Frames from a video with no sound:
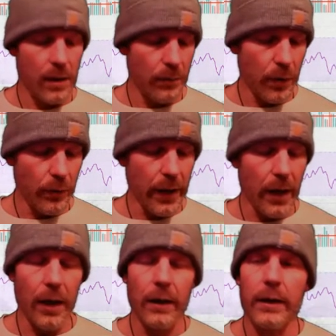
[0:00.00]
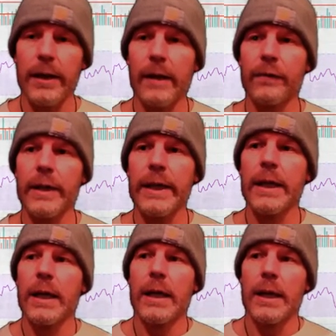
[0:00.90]
but we are definitely
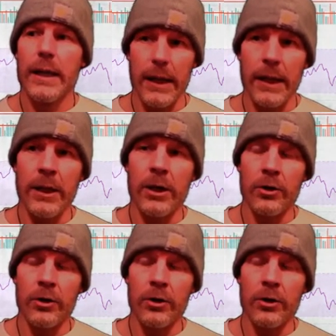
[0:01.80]
in